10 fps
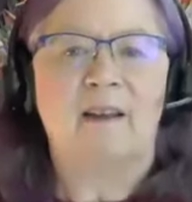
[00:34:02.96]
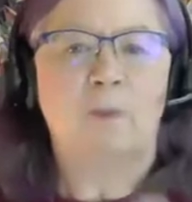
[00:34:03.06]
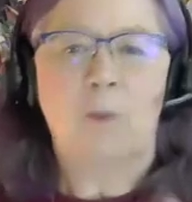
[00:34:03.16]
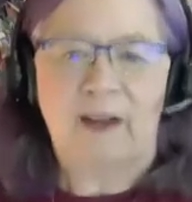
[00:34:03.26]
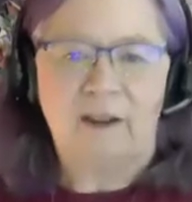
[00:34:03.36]
the
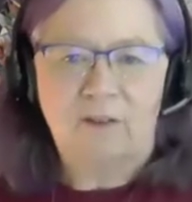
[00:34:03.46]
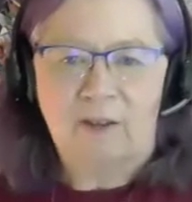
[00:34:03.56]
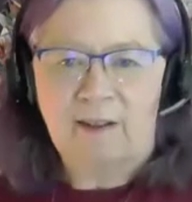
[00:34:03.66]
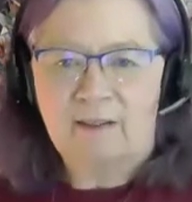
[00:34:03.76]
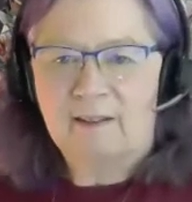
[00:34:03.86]
wedding
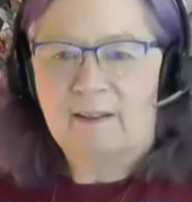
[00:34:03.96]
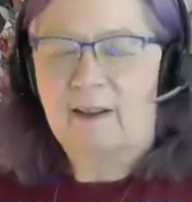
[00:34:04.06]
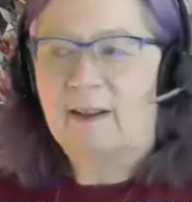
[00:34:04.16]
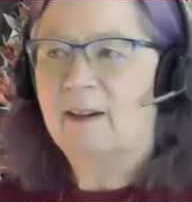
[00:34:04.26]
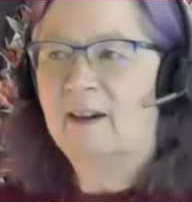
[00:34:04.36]
dress,
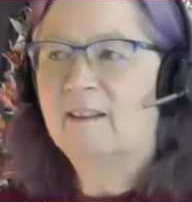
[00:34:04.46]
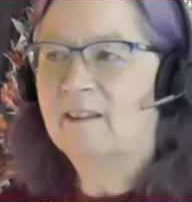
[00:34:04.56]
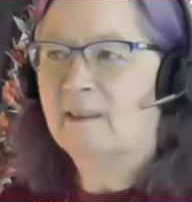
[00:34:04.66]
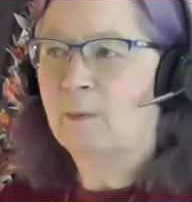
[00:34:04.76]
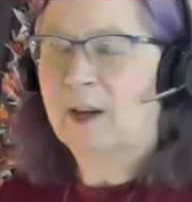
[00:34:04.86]
and it
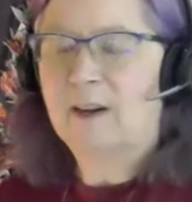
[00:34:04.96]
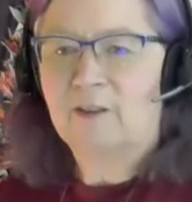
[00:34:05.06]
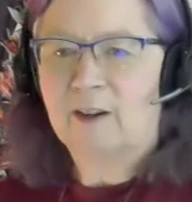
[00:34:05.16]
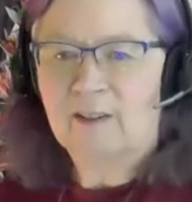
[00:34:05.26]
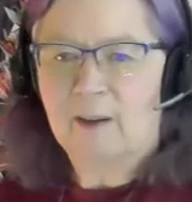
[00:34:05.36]
isn't the wedding
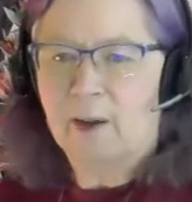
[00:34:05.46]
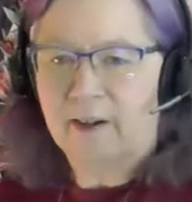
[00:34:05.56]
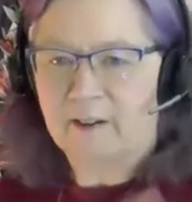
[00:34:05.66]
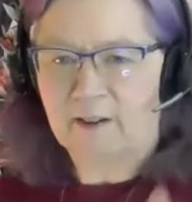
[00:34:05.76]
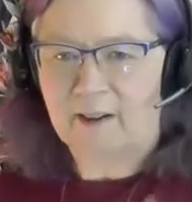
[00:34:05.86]
dress I
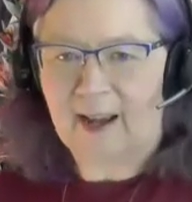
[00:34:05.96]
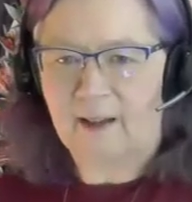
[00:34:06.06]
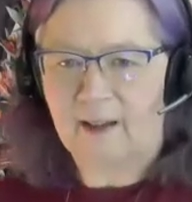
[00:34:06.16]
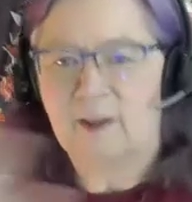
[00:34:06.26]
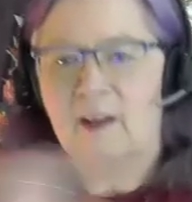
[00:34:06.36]
wanted her to
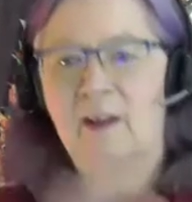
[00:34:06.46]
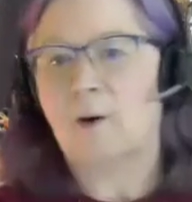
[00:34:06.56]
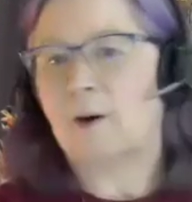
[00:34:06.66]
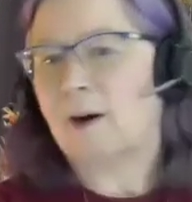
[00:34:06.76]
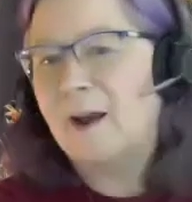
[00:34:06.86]
have.
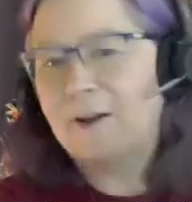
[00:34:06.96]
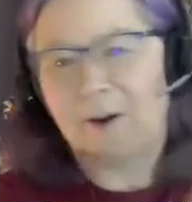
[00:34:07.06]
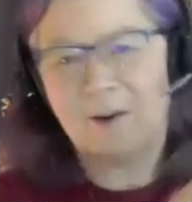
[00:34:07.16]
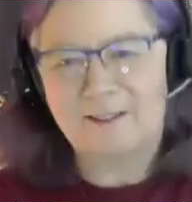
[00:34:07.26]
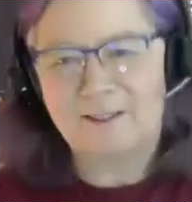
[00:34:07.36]
Or,
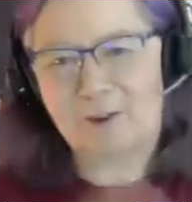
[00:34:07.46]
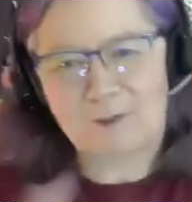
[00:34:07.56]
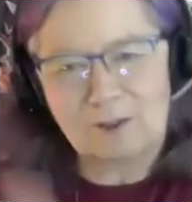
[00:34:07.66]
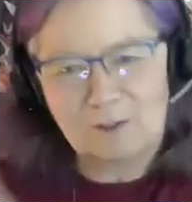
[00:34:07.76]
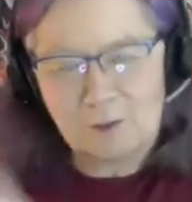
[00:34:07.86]
it's
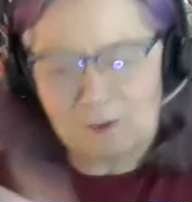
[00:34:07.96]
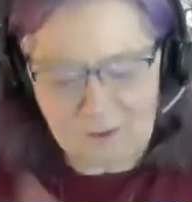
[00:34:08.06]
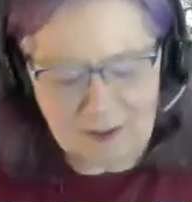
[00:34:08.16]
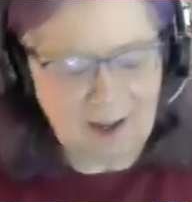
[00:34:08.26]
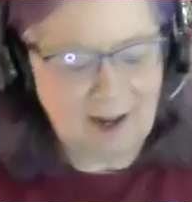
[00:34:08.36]
sort of,
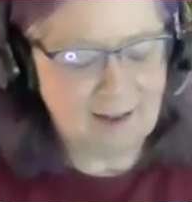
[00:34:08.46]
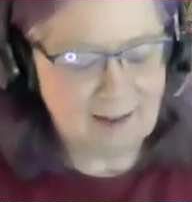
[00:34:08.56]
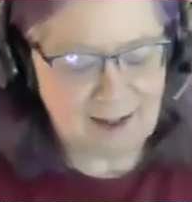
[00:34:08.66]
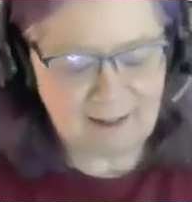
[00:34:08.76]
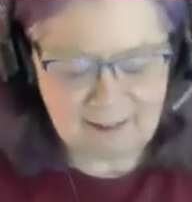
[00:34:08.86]
and
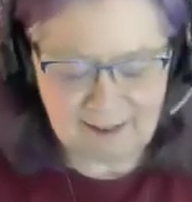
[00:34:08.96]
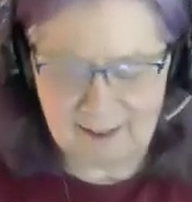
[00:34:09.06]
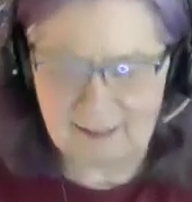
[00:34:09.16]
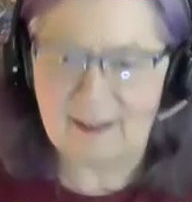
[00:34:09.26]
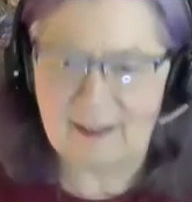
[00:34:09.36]
then I see
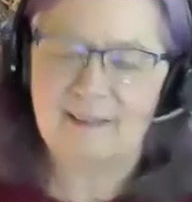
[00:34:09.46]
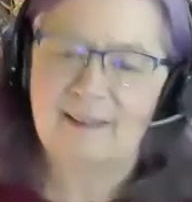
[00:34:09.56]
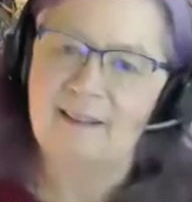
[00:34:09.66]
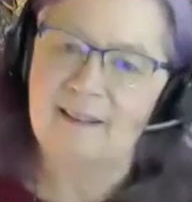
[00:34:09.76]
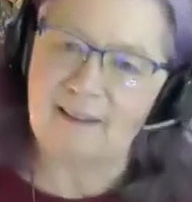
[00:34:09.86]
this, and I see
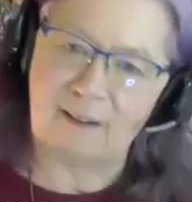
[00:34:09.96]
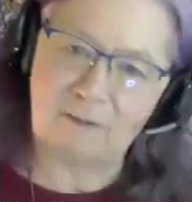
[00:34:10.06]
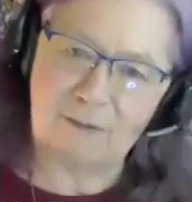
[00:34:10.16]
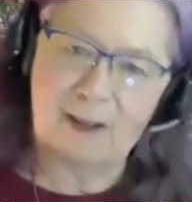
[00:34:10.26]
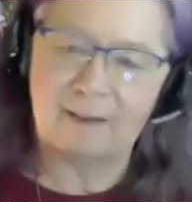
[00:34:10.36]
this,
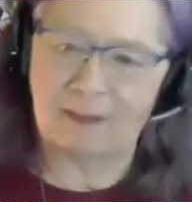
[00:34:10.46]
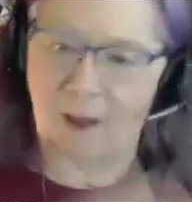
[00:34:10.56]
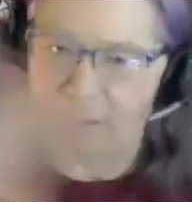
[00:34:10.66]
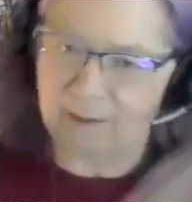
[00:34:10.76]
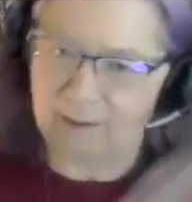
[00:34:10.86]
and
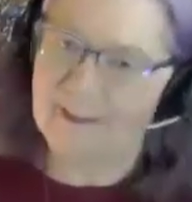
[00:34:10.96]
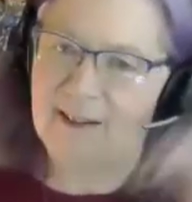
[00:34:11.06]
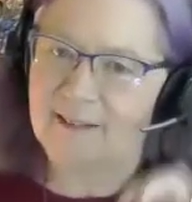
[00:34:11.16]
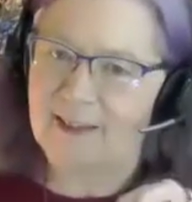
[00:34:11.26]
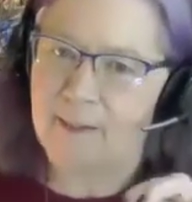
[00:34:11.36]
all of these
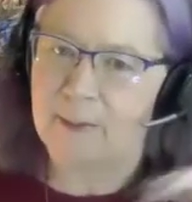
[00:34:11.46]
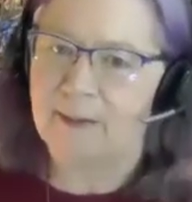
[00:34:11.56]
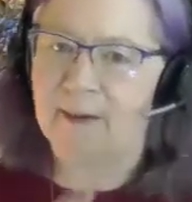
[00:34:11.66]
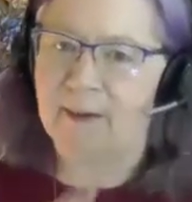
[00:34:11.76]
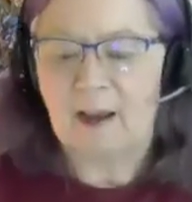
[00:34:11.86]
things
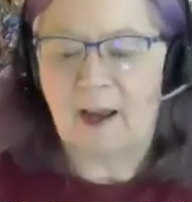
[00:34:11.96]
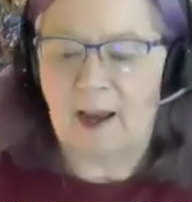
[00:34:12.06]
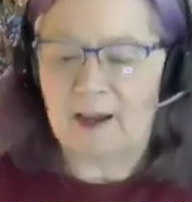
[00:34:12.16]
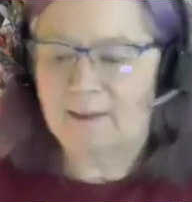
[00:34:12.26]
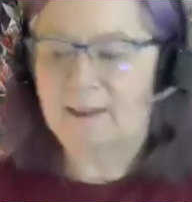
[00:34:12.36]
happen,
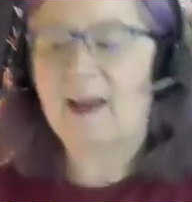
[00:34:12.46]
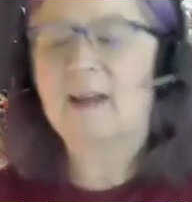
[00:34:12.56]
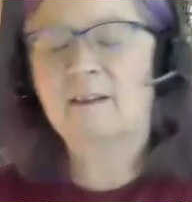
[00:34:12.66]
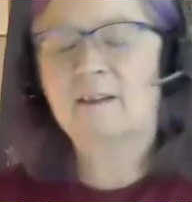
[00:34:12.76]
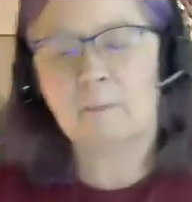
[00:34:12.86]
and
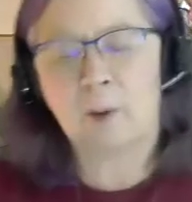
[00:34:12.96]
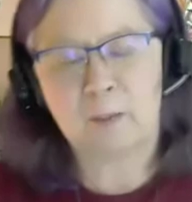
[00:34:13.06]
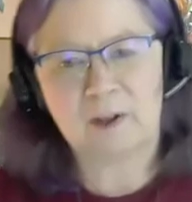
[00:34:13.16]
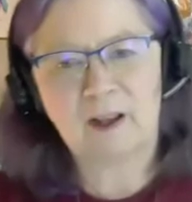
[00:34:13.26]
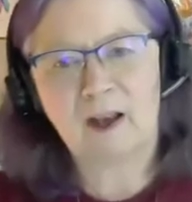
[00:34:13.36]
then the
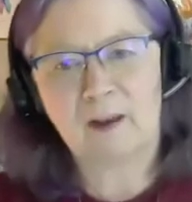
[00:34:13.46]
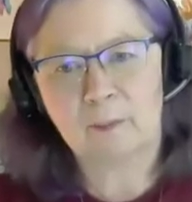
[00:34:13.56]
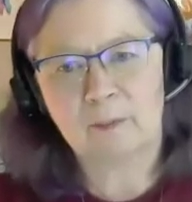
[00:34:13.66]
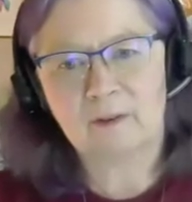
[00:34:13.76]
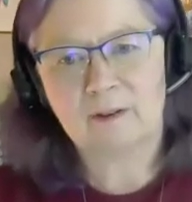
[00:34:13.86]
moment comes,